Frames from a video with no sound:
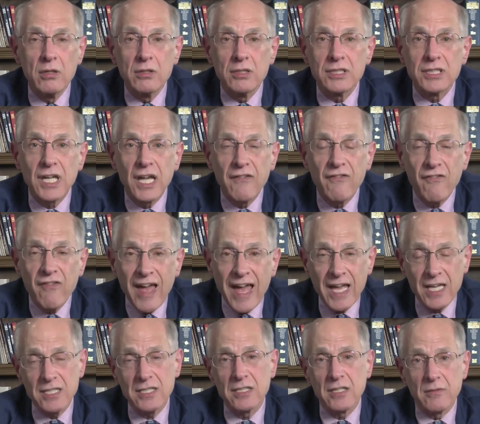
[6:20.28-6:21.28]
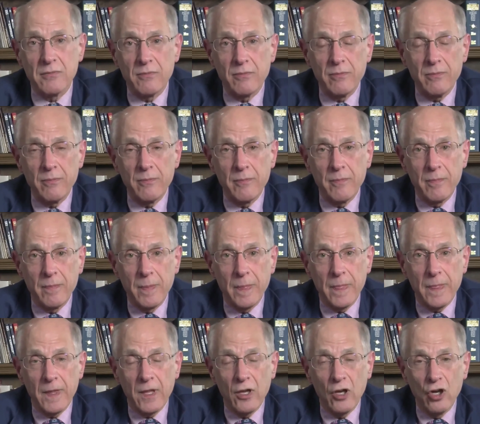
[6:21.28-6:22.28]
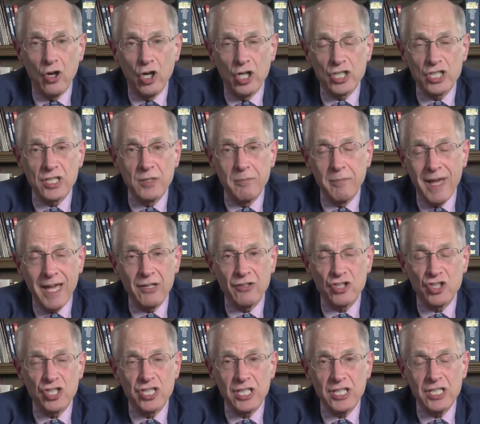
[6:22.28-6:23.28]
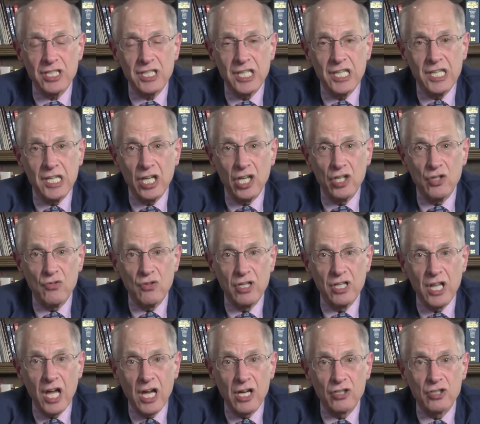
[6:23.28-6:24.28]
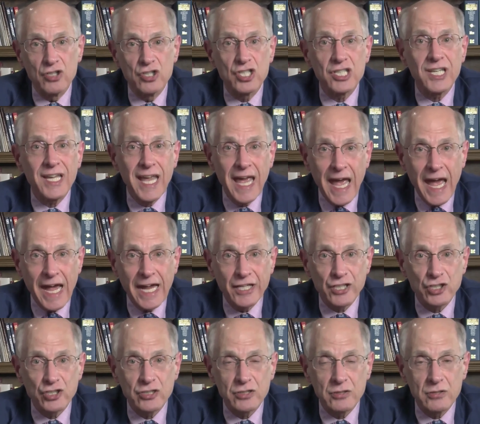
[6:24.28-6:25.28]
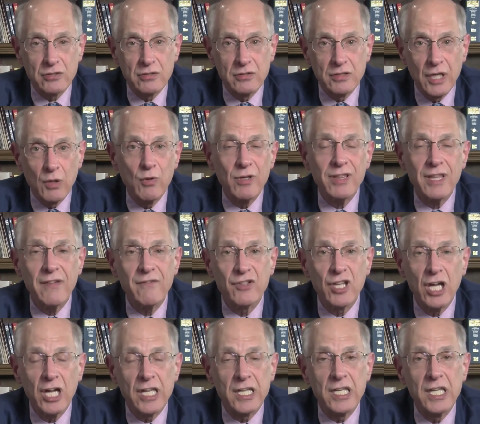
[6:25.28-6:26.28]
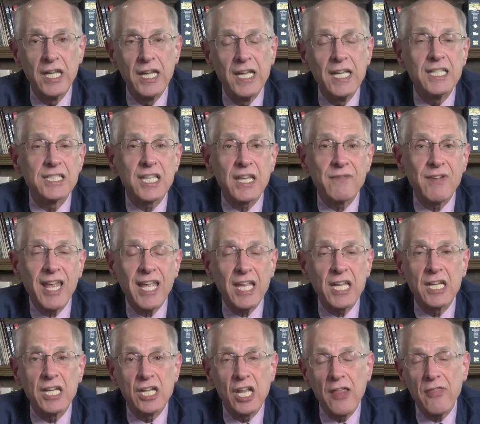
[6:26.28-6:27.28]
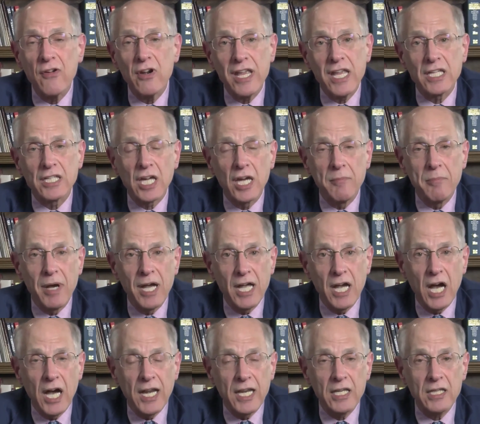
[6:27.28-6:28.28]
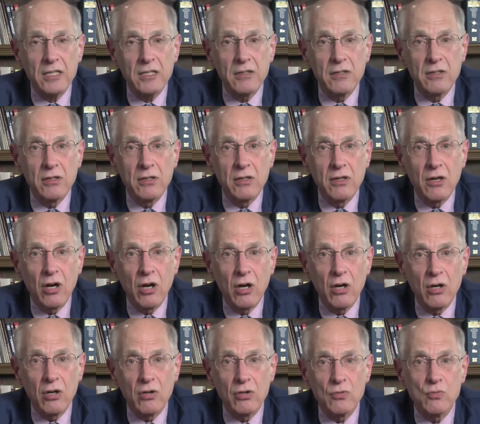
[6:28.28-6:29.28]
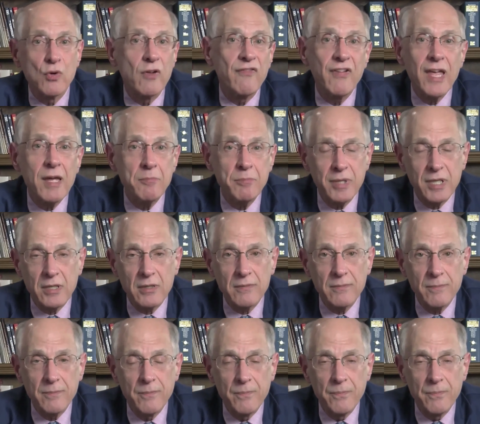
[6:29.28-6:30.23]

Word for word: Xifaxan costs about $1,600 cash. Now, what they've done is they've taken another antibiotic called rifampin